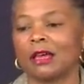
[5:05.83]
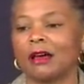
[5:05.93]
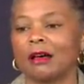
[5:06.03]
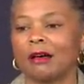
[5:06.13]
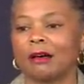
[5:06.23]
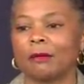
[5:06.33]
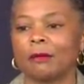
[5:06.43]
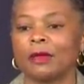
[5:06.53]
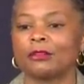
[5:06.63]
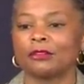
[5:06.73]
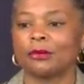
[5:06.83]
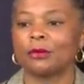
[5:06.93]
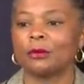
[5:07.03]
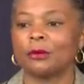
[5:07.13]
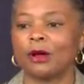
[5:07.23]
Um, and so
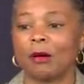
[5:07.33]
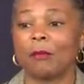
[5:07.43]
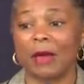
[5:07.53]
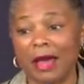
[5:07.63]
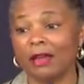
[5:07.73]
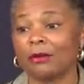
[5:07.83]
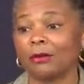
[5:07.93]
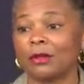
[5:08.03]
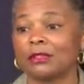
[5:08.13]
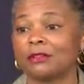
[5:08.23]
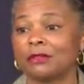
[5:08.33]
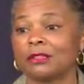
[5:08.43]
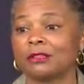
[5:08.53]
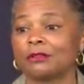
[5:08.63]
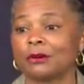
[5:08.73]
we will come back with a
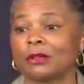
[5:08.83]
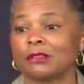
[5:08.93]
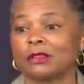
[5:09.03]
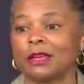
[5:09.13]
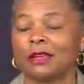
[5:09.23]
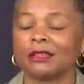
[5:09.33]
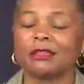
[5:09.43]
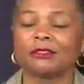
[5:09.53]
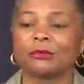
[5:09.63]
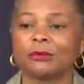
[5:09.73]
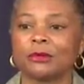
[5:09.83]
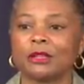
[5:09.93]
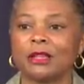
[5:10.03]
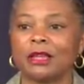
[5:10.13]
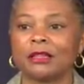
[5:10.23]
definitive cost on that. I think it's
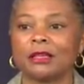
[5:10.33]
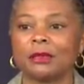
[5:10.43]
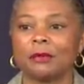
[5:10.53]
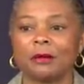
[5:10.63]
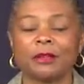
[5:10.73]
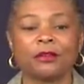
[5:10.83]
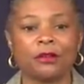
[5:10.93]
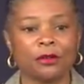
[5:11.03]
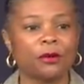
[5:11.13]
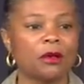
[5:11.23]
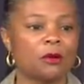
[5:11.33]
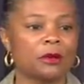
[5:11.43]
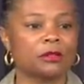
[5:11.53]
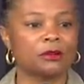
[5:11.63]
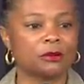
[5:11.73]
important that the public know
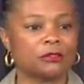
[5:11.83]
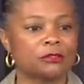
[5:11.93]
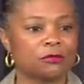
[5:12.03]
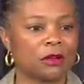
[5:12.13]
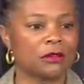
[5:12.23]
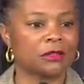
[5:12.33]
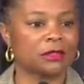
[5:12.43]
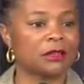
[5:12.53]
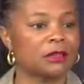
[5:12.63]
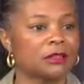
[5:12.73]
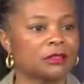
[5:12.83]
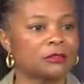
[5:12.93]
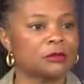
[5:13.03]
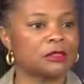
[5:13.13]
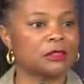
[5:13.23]
what the costs surrounding these
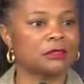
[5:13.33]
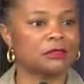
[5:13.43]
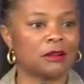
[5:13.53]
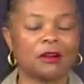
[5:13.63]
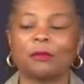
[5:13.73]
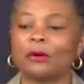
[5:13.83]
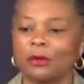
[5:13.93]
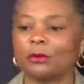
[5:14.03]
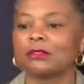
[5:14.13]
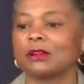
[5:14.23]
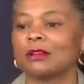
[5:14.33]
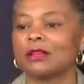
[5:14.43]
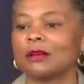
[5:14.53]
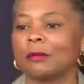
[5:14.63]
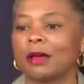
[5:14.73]
proceedings are, but we will certainly
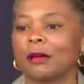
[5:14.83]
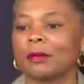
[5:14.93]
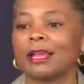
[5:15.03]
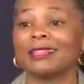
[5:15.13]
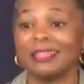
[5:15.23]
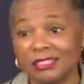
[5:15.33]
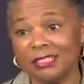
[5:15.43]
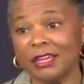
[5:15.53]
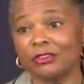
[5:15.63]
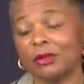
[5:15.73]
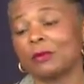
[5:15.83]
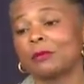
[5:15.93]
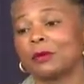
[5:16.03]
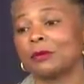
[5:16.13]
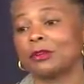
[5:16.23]
come back. But at this stage, I'm not
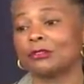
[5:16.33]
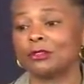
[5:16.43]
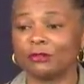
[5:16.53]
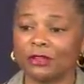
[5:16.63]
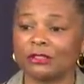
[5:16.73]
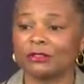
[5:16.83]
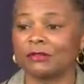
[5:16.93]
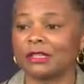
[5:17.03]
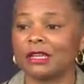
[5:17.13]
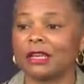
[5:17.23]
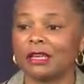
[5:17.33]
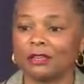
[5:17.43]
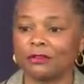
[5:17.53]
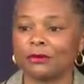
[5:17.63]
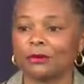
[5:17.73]
prepared to definitively
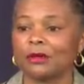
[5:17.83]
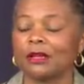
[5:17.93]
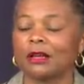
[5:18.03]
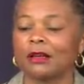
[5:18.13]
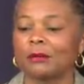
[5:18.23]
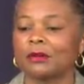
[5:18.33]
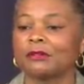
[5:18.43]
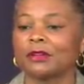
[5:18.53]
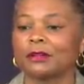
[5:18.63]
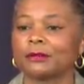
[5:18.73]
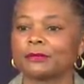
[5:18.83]
give you um, a figure.